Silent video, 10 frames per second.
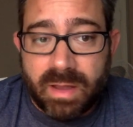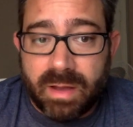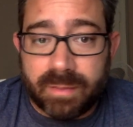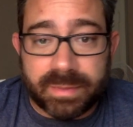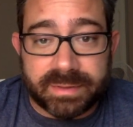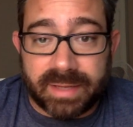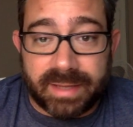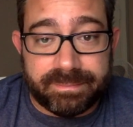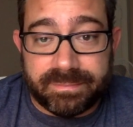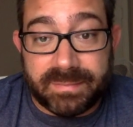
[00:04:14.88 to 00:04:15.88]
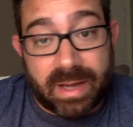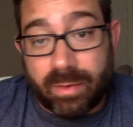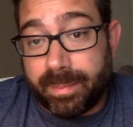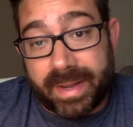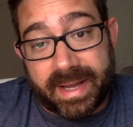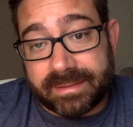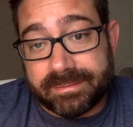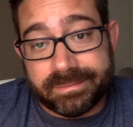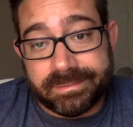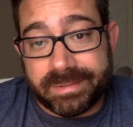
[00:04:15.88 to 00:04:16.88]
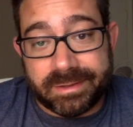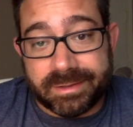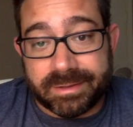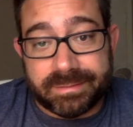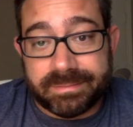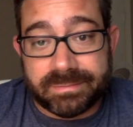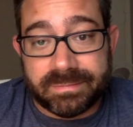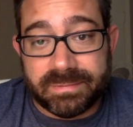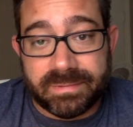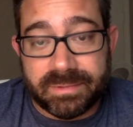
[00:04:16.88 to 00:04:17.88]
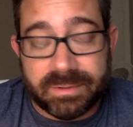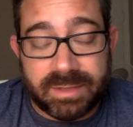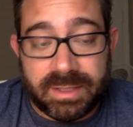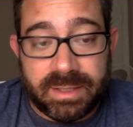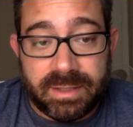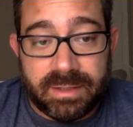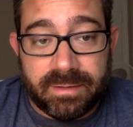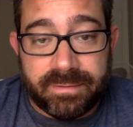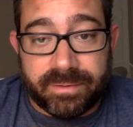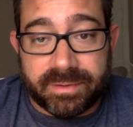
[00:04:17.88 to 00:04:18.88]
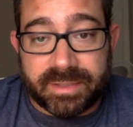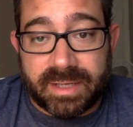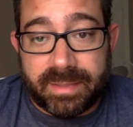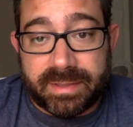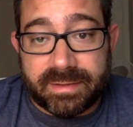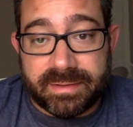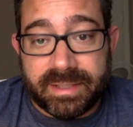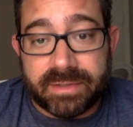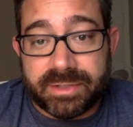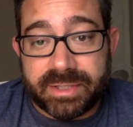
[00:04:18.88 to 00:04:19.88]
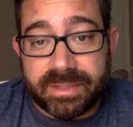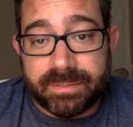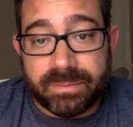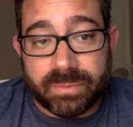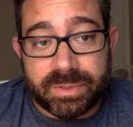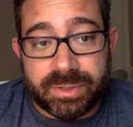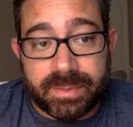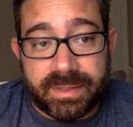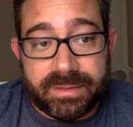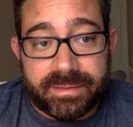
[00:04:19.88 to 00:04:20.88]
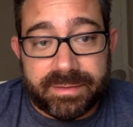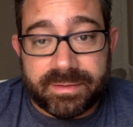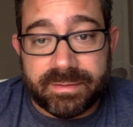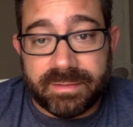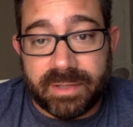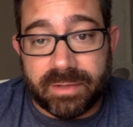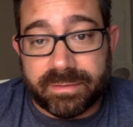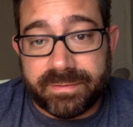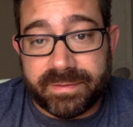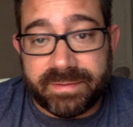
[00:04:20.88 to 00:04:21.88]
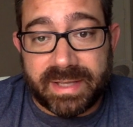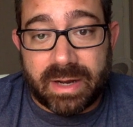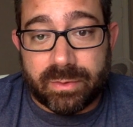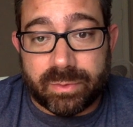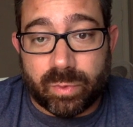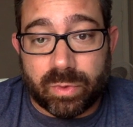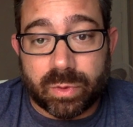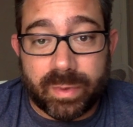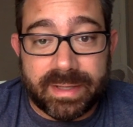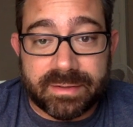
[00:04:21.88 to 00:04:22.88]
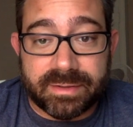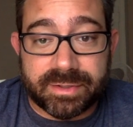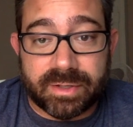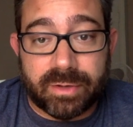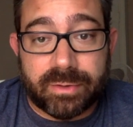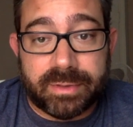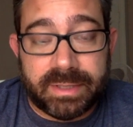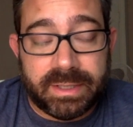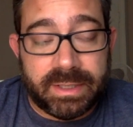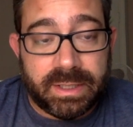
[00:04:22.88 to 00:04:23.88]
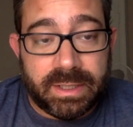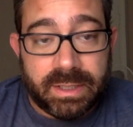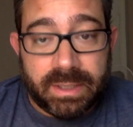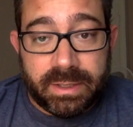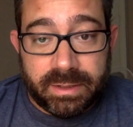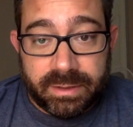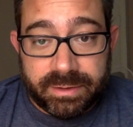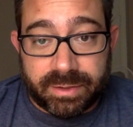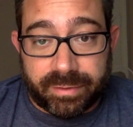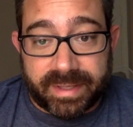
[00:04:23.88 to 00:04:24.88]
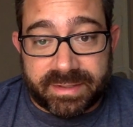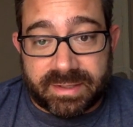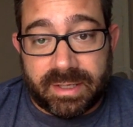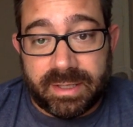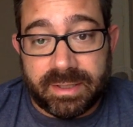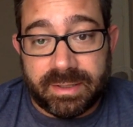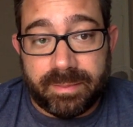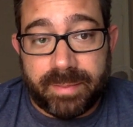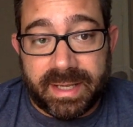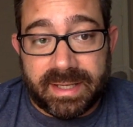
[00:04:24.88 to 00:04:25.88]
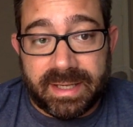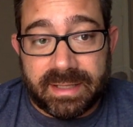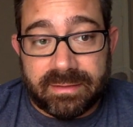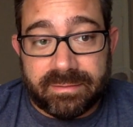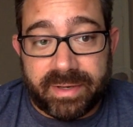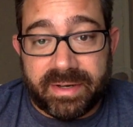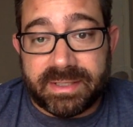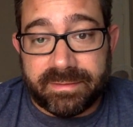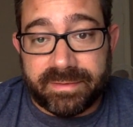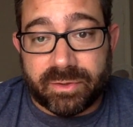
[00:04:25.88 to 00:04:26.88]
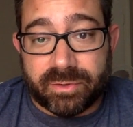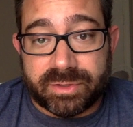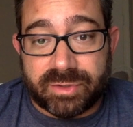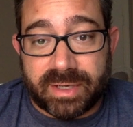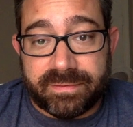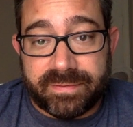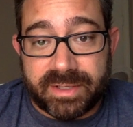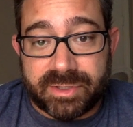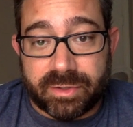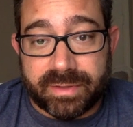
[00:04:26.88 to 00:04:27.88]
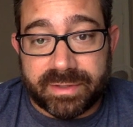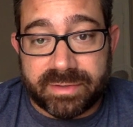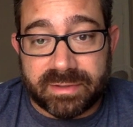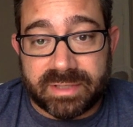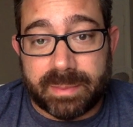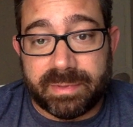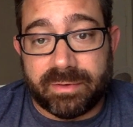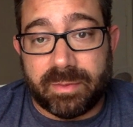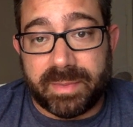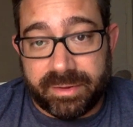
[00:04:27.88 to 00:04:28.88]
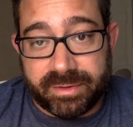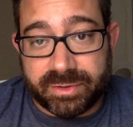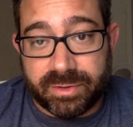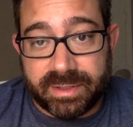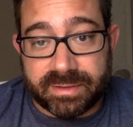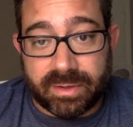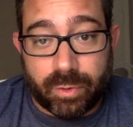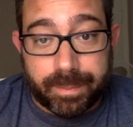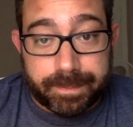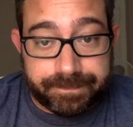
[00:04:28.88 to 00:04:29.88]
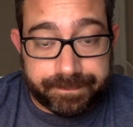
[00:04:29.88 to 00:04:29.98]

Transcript: Um, but I now I'm back into full time at the dealership, which means you know 50 hour work weeks or so. So that's making it very difficult to try to finish all this on top of all my other duties at home.